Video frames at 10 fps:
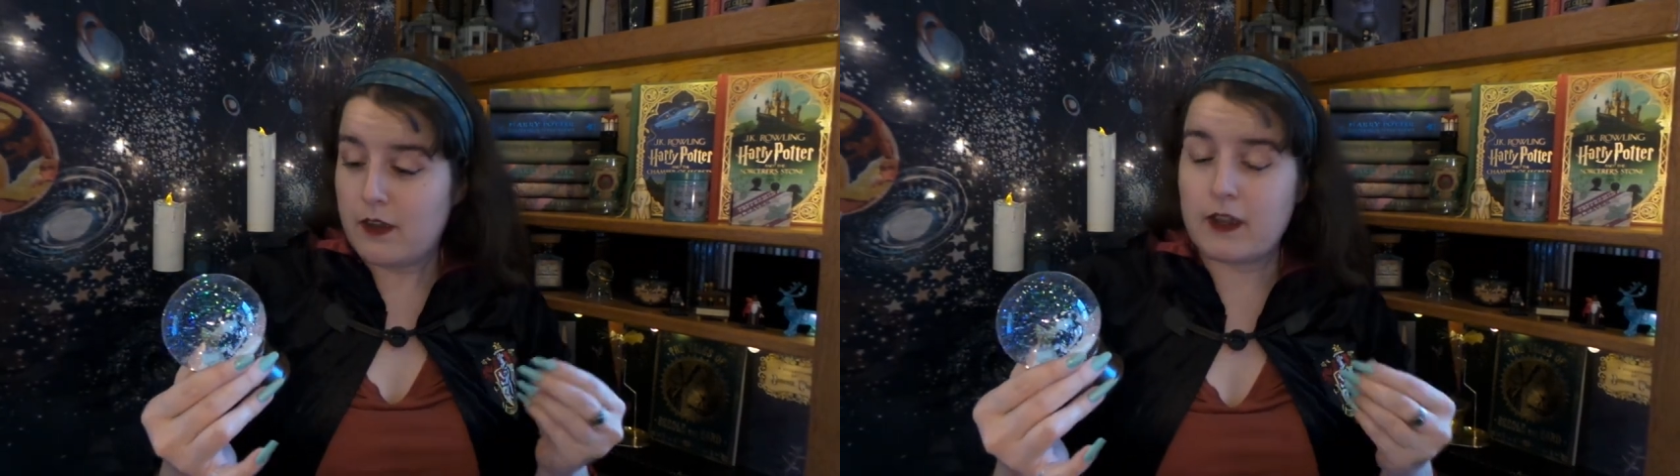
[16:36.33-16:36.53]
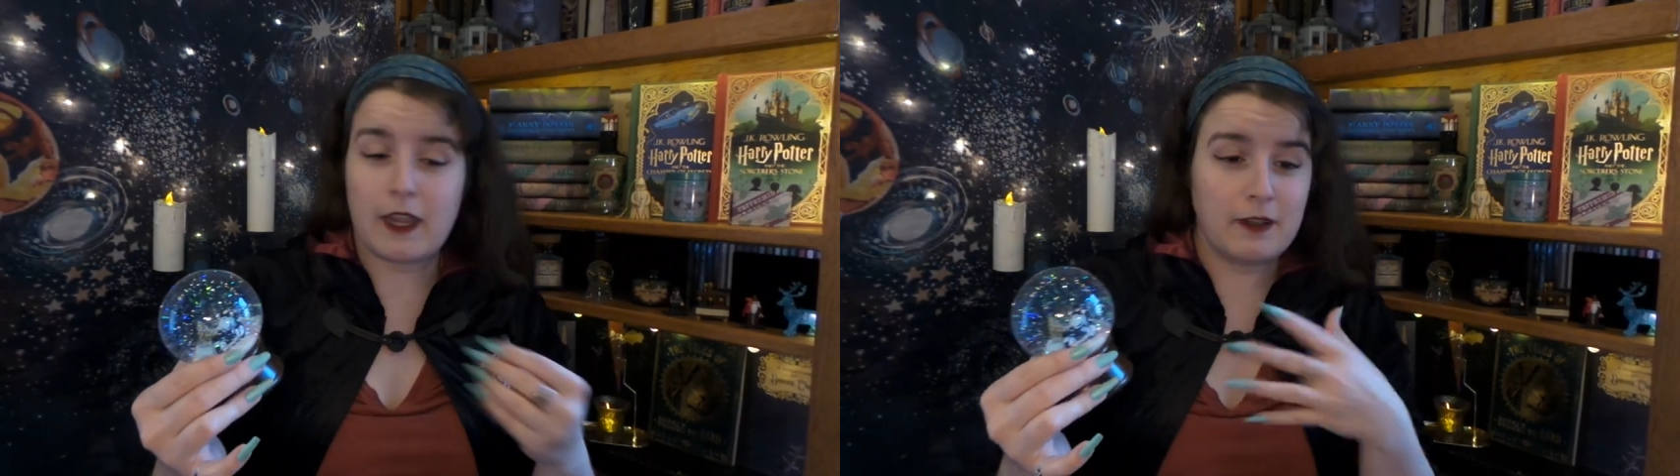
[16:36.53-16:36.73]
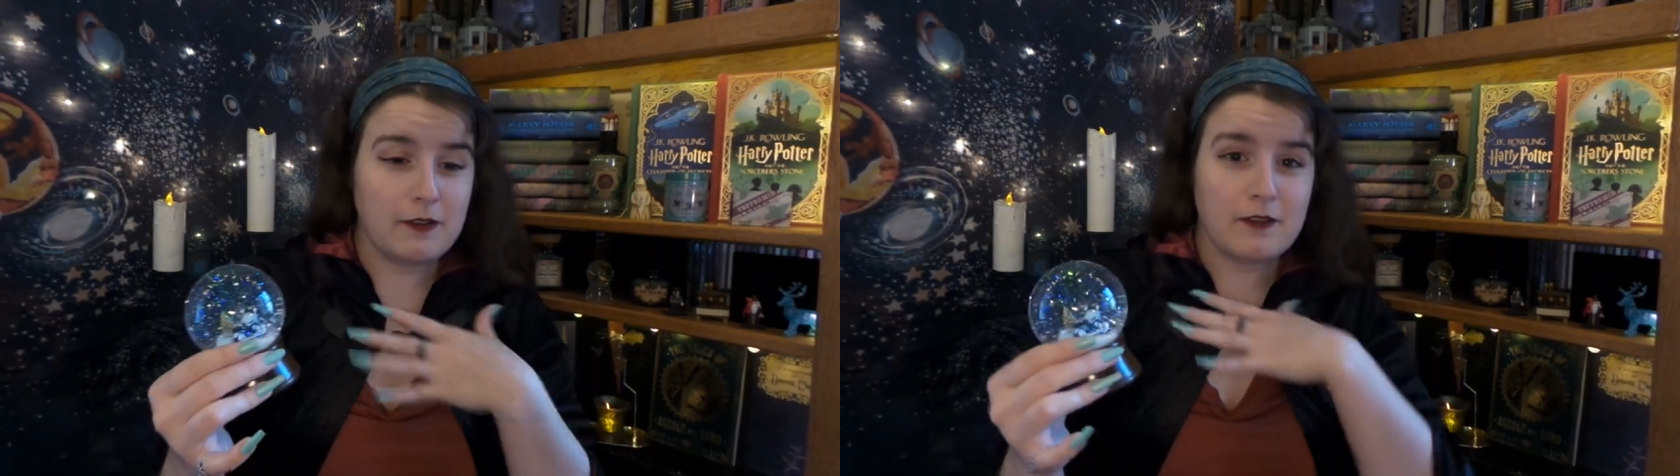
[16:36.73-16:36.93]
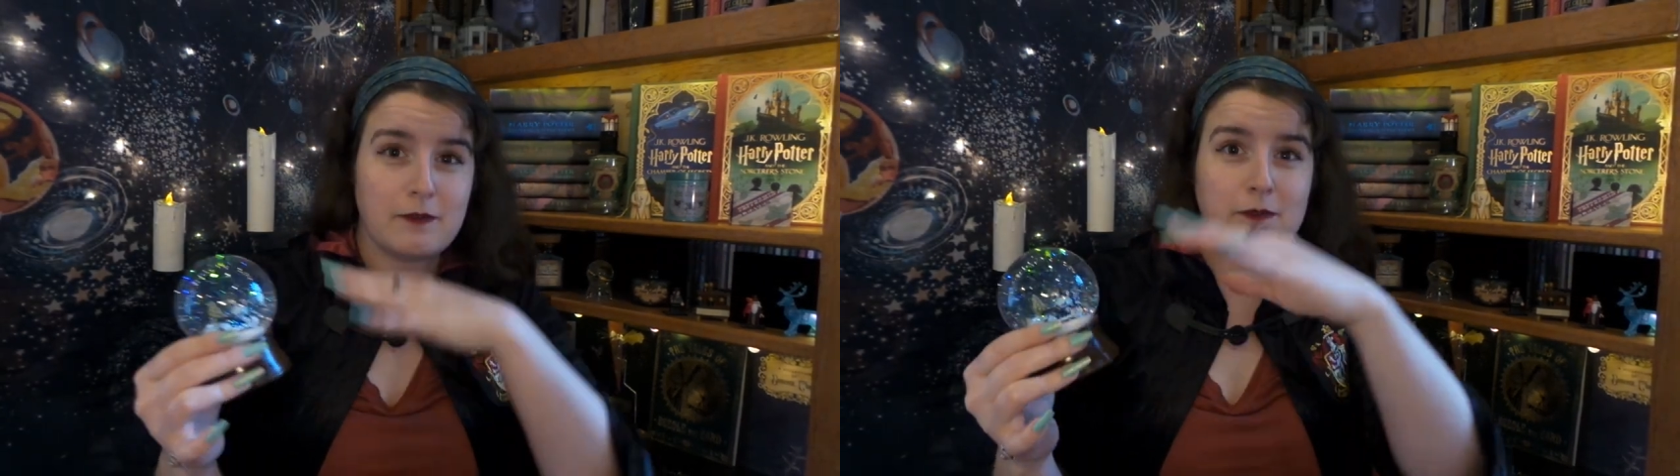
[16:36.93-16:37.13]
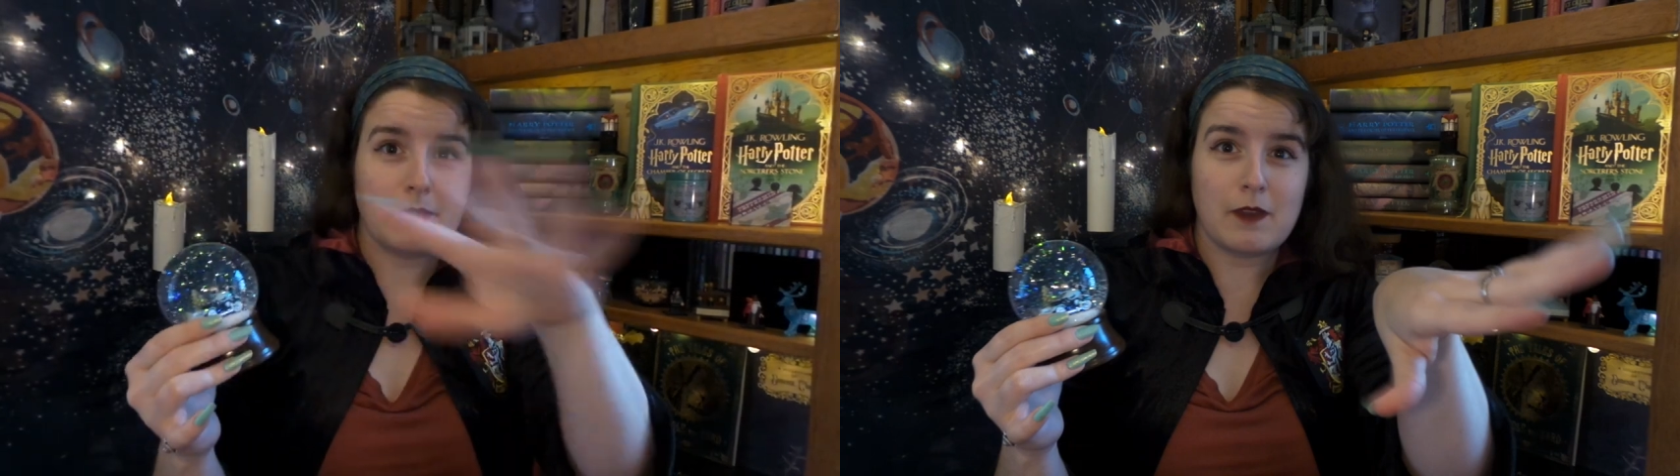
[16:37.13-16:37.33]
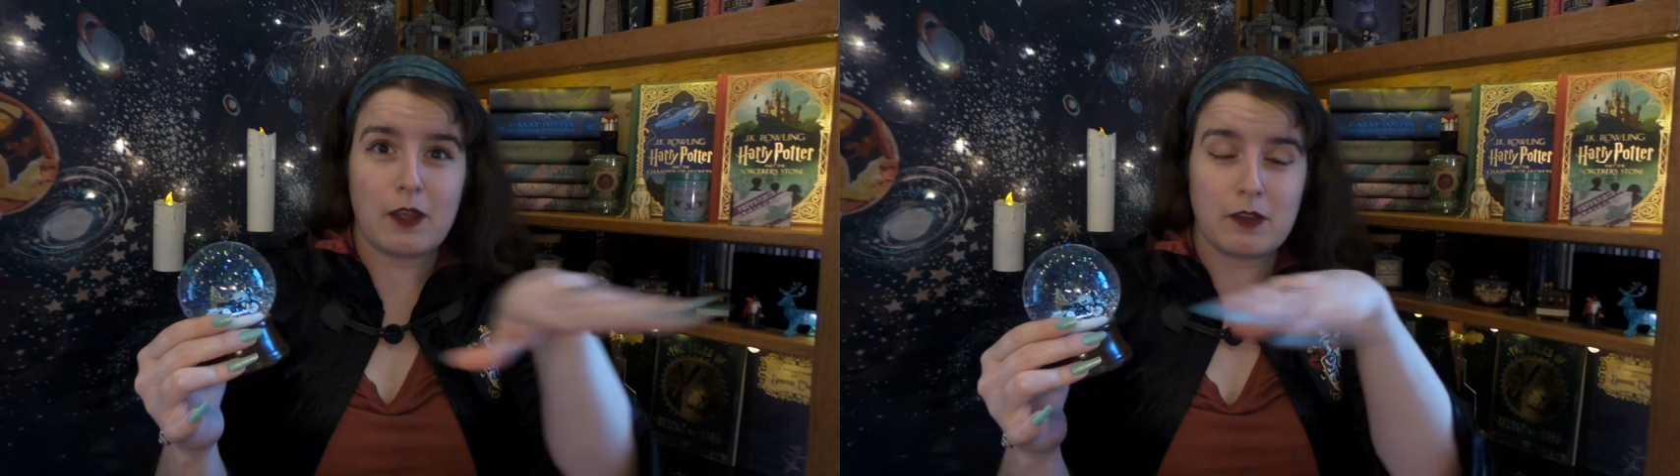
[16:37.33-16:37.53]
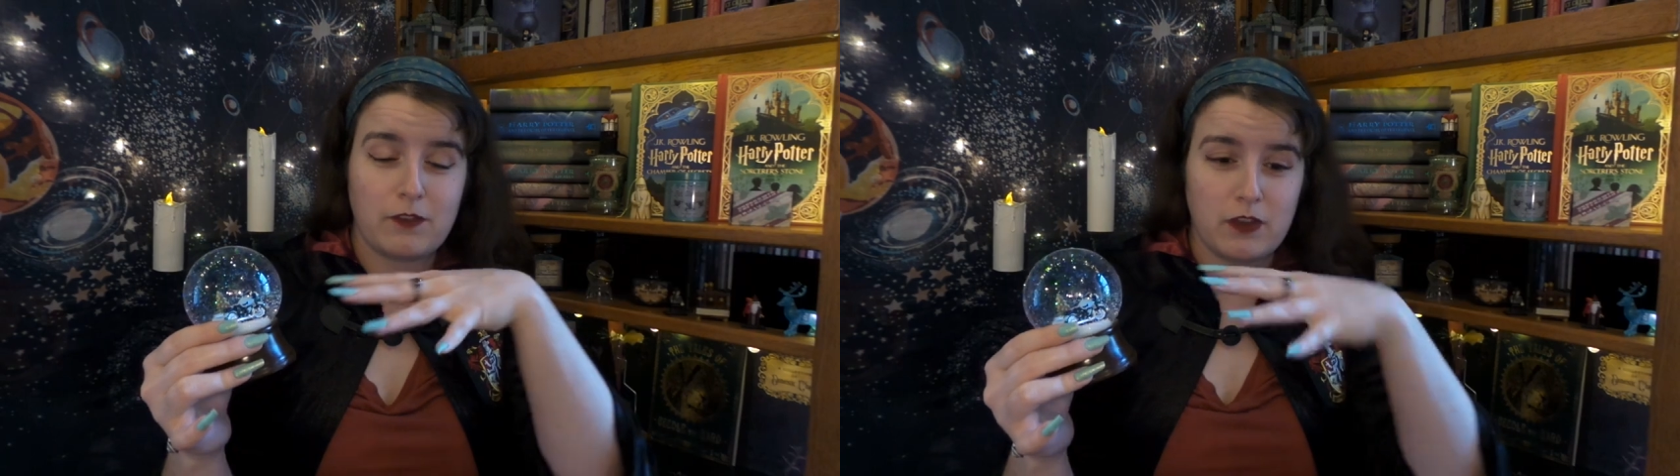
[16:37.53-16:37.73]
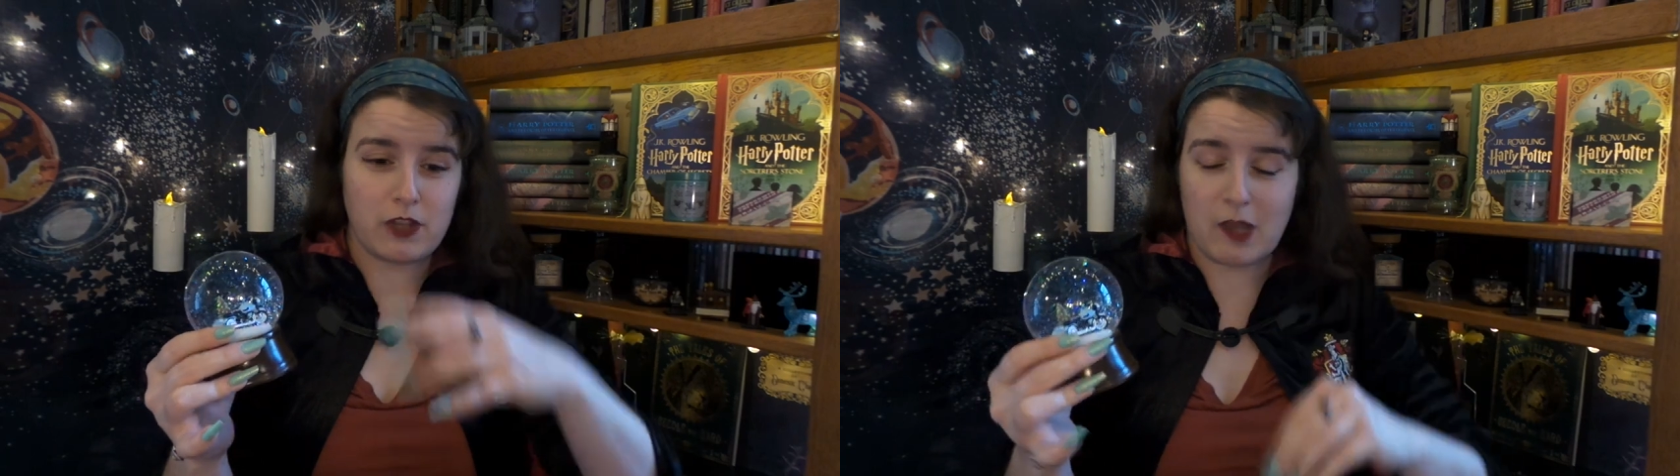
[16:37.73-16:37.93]
Okay, I'll
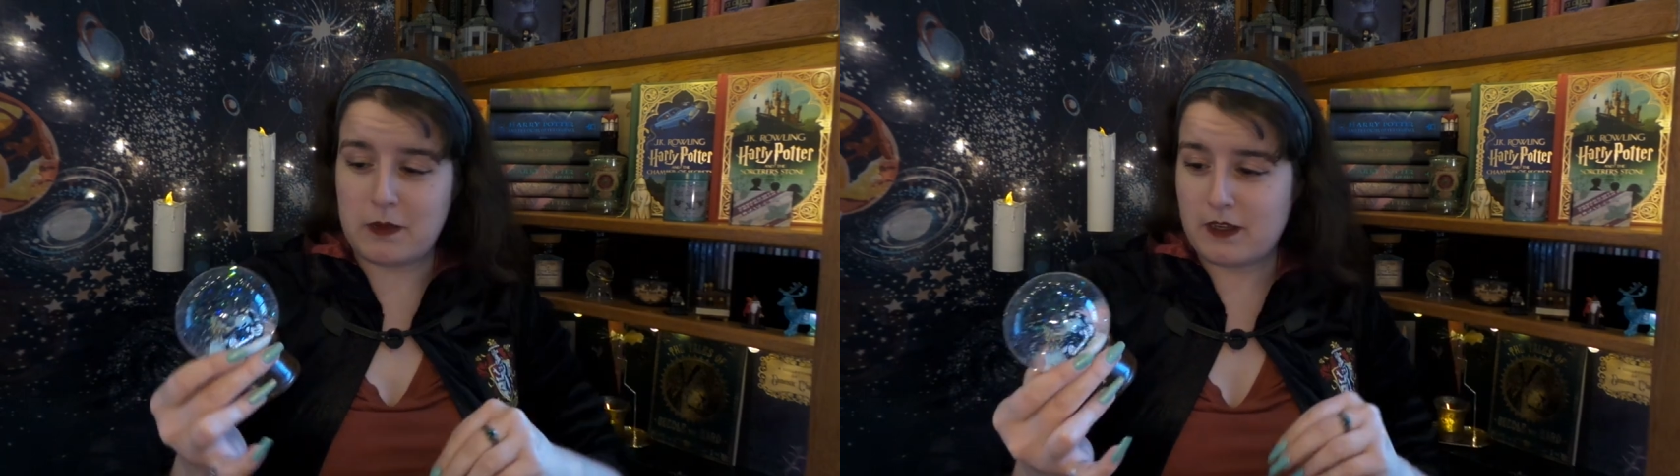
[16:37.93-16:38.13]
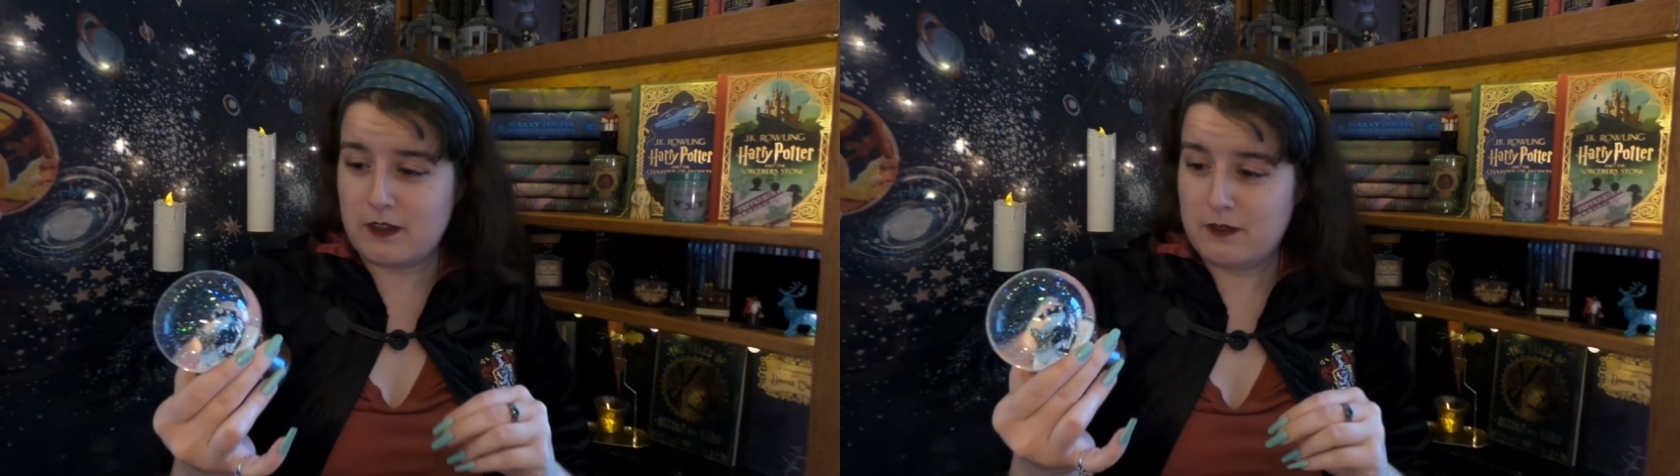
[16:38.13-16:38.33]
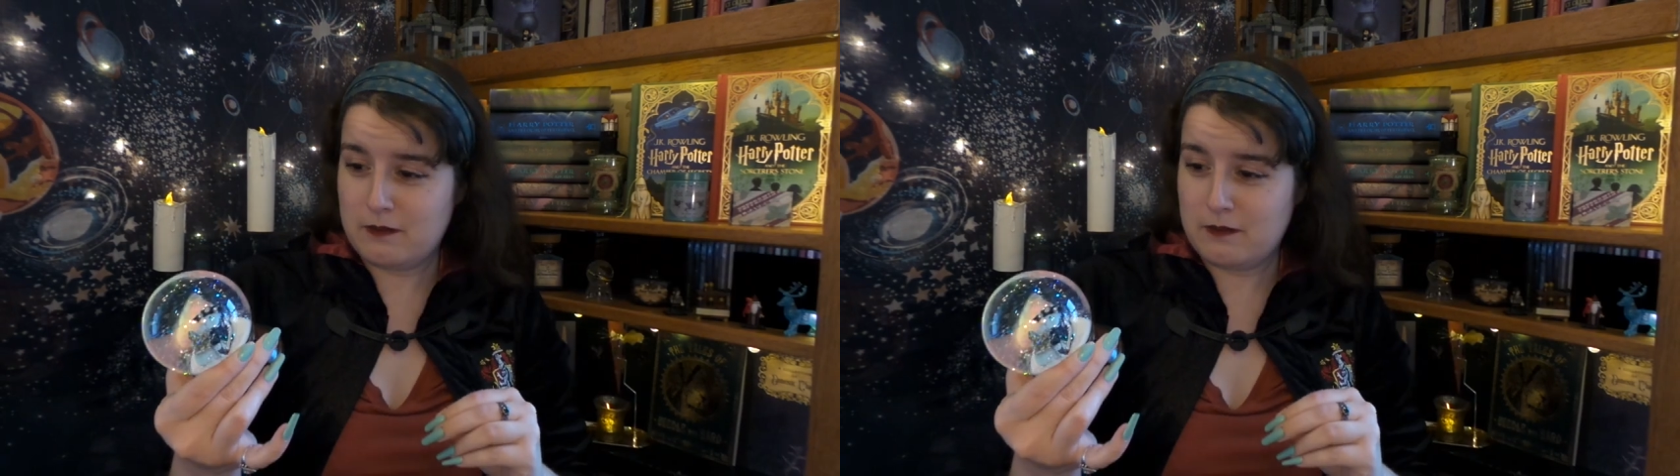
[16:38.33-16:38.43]
give you a topic.